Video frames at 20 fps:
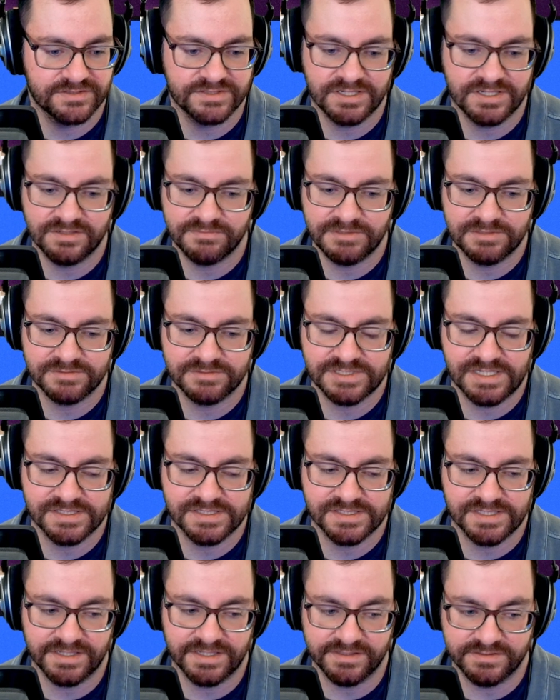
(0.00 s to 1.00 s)
No, but it was on
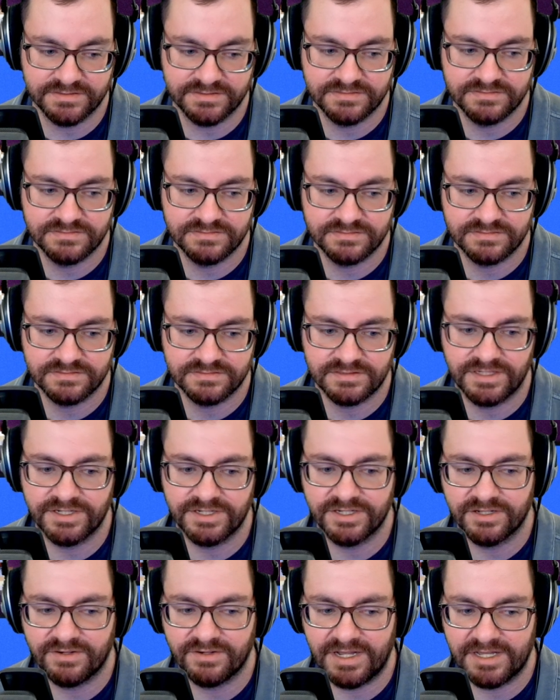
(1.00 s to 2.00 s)
sale, and
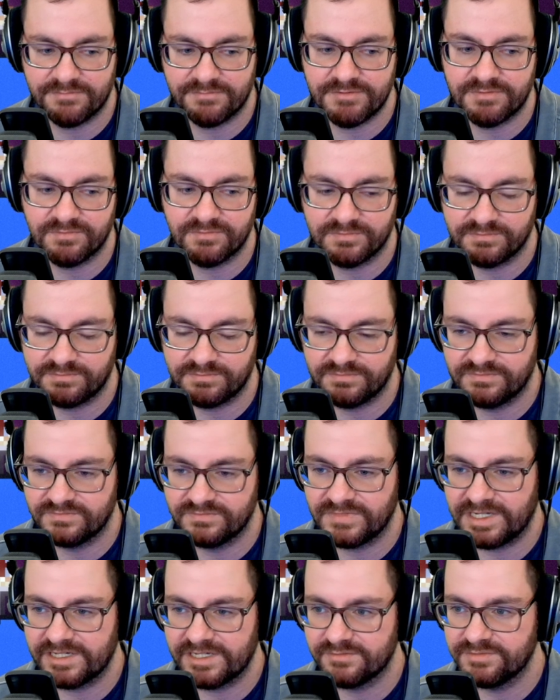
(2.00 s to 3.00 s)
you know I had
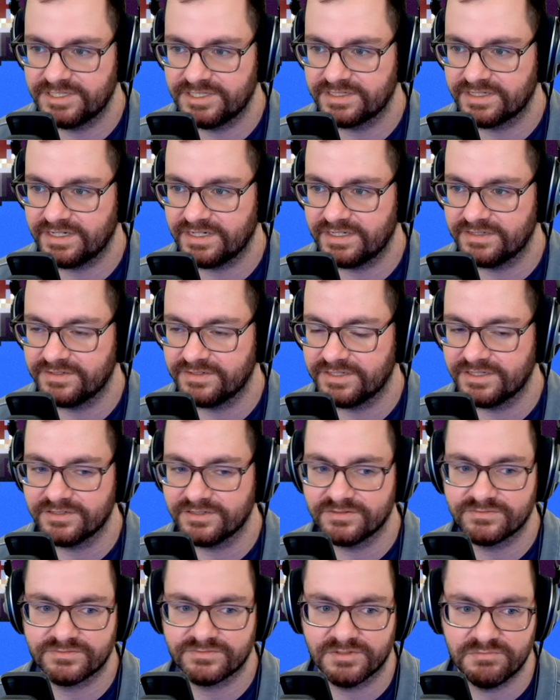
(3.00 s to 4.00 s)
been kind
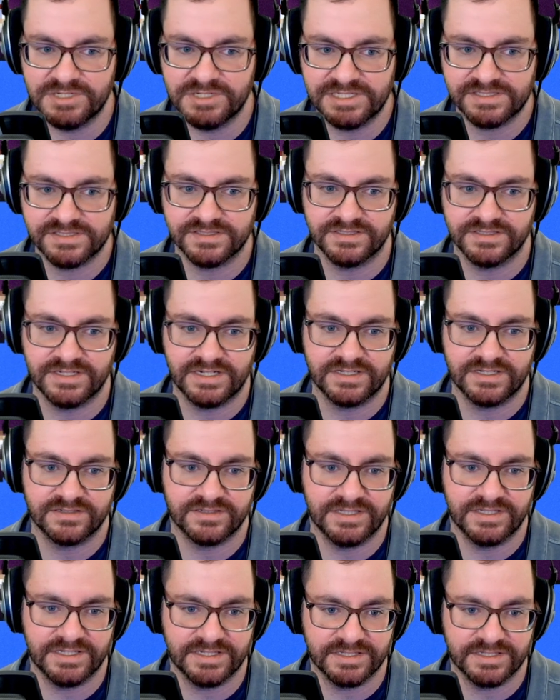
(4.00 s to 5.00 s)
of remiss in not
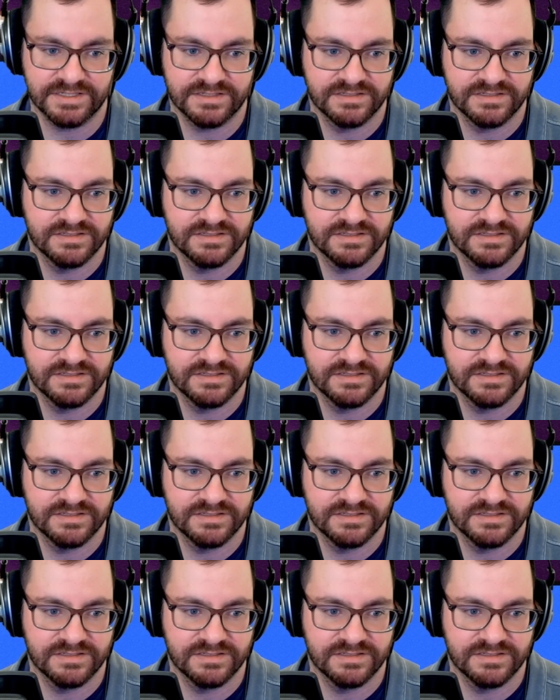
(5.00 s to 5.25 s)
getting it.